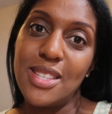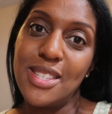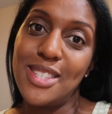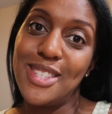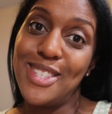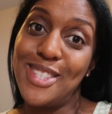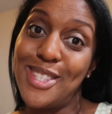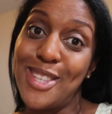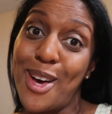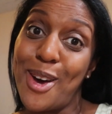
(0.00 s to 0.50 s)

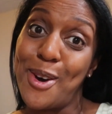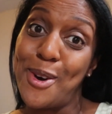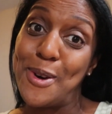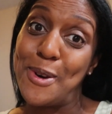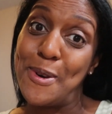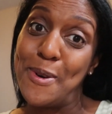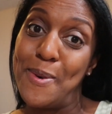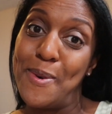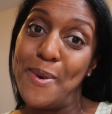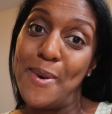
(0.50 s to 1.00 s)

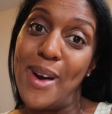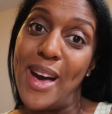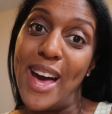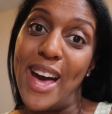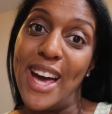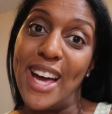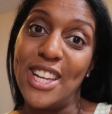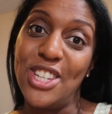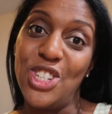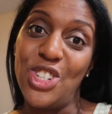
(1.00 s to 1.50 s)
So
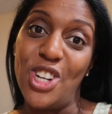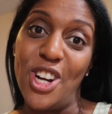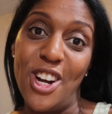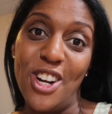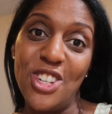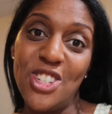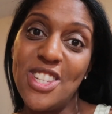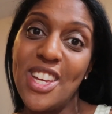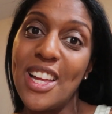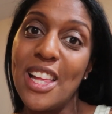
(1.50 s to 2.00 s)
I
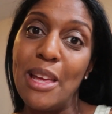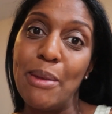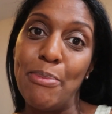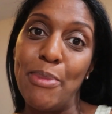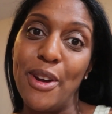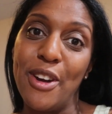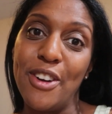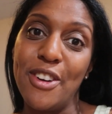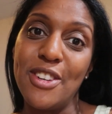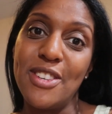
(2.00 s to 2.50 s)
charged the
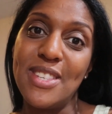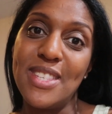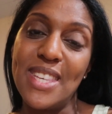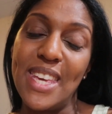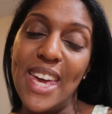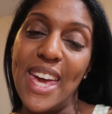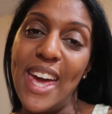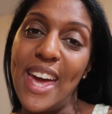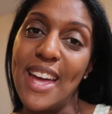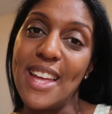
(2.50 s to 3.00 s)
clippers,
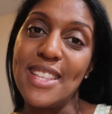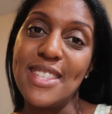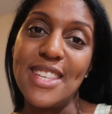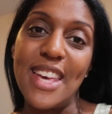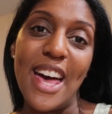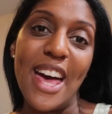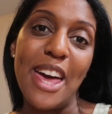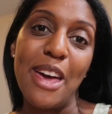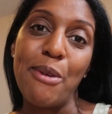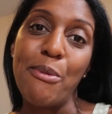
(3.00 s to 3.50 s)
and
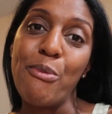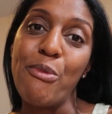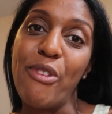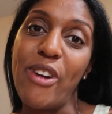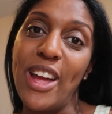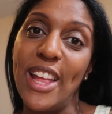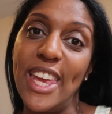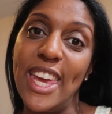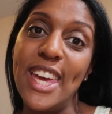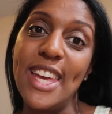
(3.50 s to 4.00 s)
I am
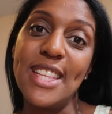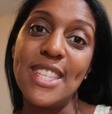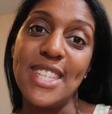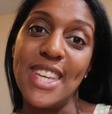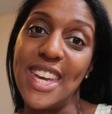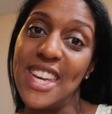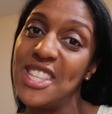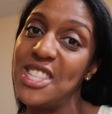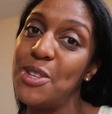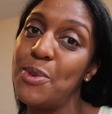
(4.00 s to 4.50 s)
ready
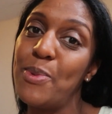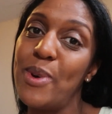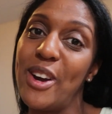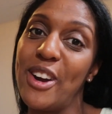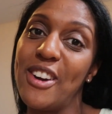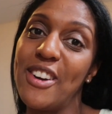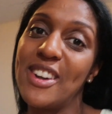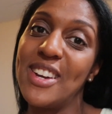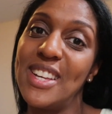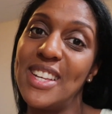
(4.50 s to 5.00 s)
to get to
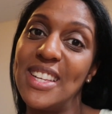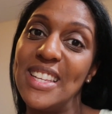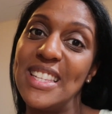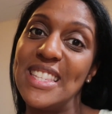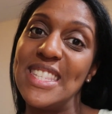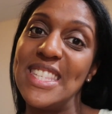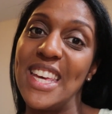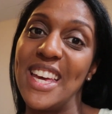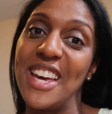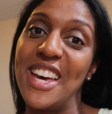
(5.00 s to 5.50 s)
work.
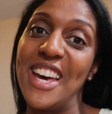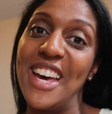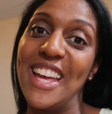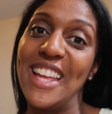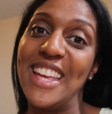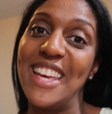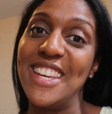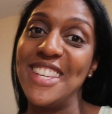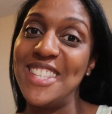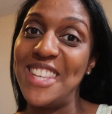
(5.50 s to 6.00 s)
To baby,
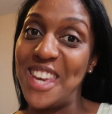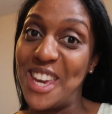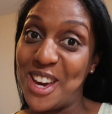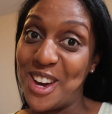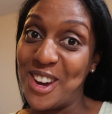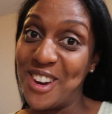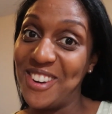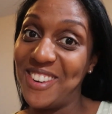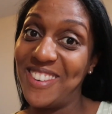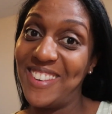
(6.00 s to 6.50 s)
cut his baby,
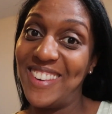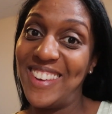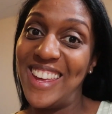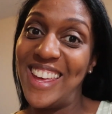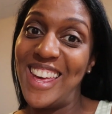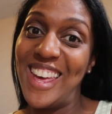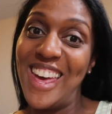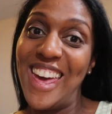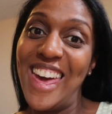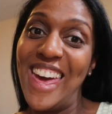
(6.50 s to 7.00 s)
hair,
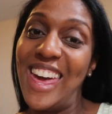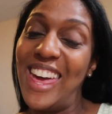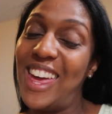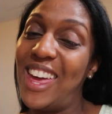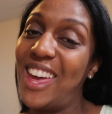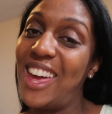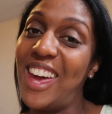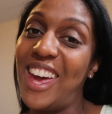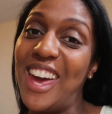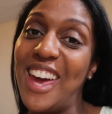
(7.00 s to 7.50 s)
baby,
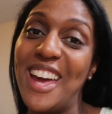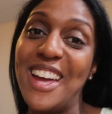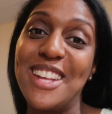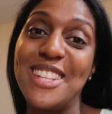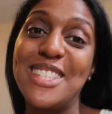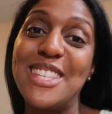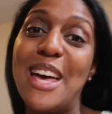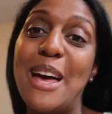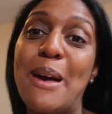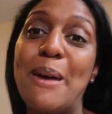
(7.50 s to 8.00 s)
baby,
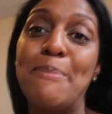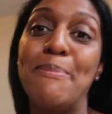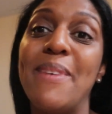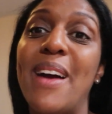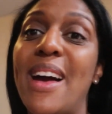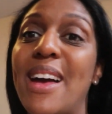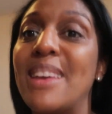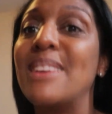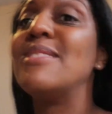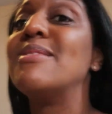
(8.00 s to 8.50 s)
and I'm
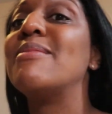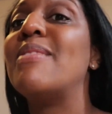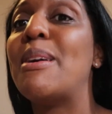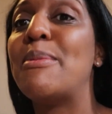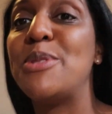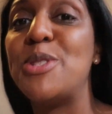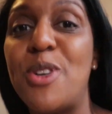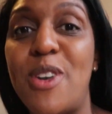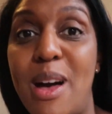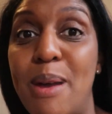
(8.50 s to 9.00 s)
I
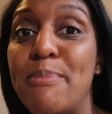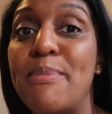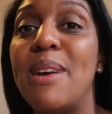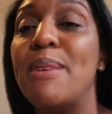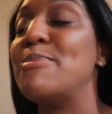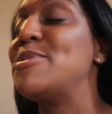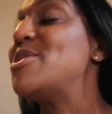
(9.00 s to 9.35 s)
I'm, baby, I'm,